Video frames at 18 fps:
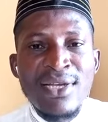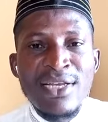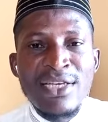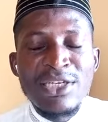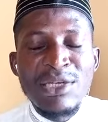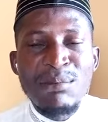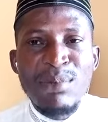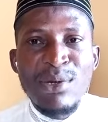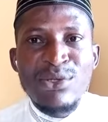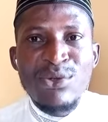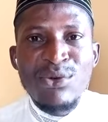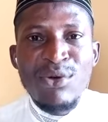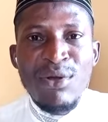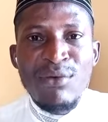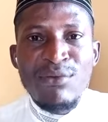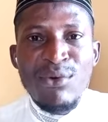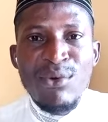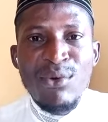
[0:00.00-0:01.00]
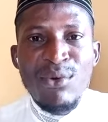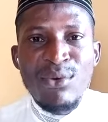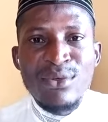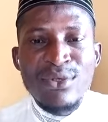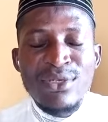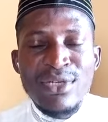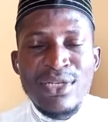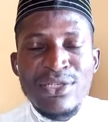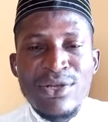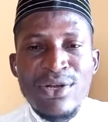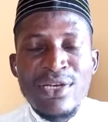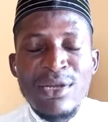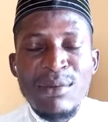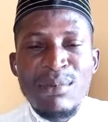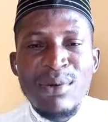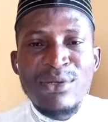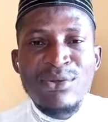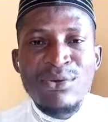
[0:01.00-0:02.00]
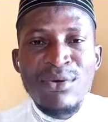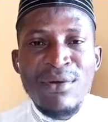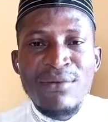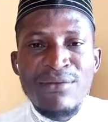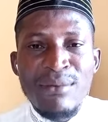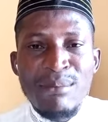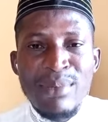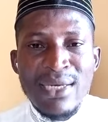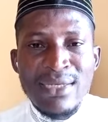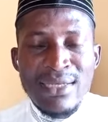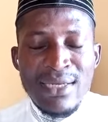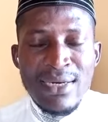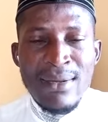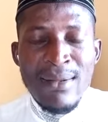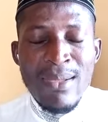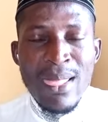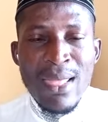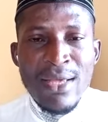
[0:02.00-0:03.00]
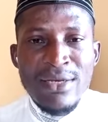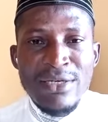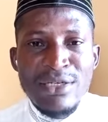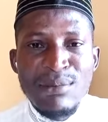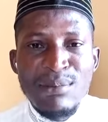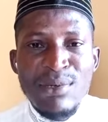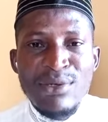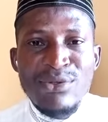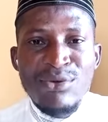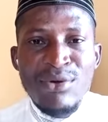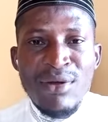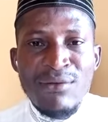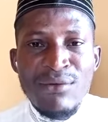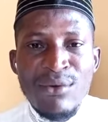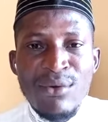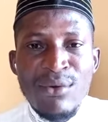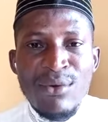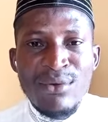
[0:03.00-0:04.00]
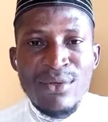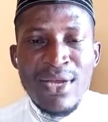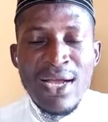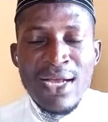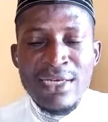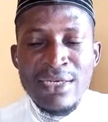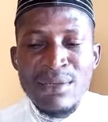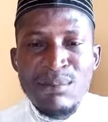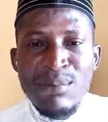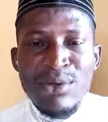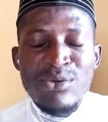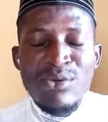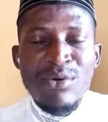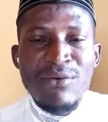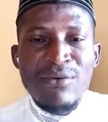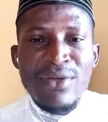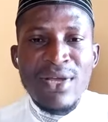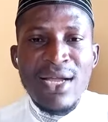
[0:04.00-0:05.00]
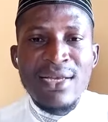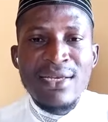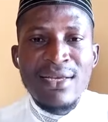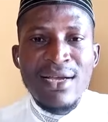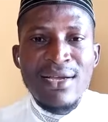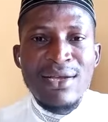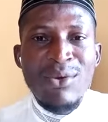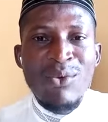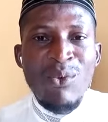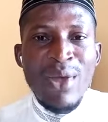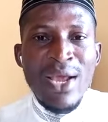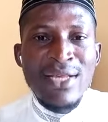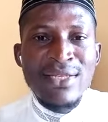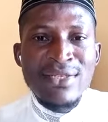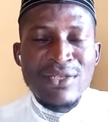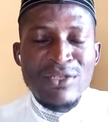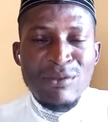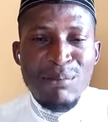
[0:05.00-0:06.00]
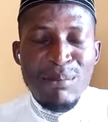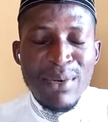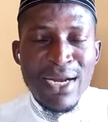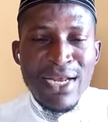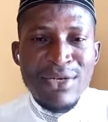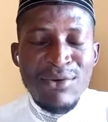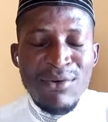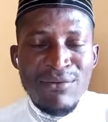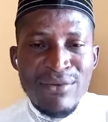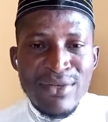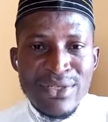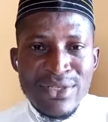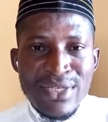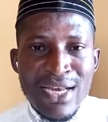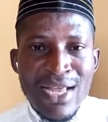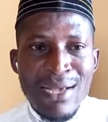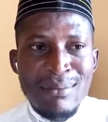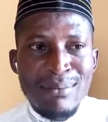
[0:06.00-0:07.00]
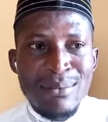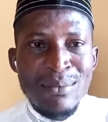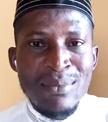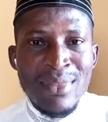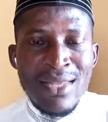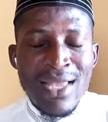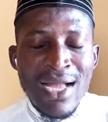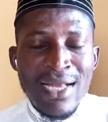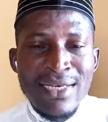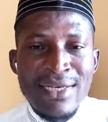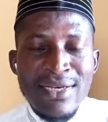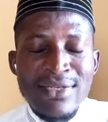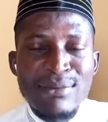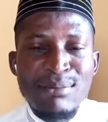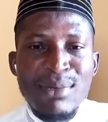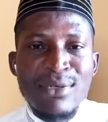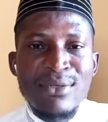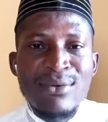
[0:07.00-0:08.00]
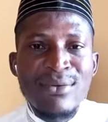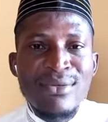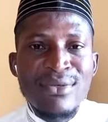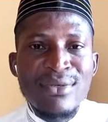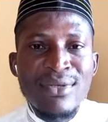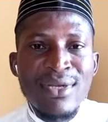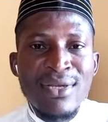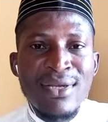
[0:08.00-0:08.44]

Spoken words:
The battle of Badr, the battle of Uhud, and the battle of Khandaq. Where is the spread of Islam and these battles?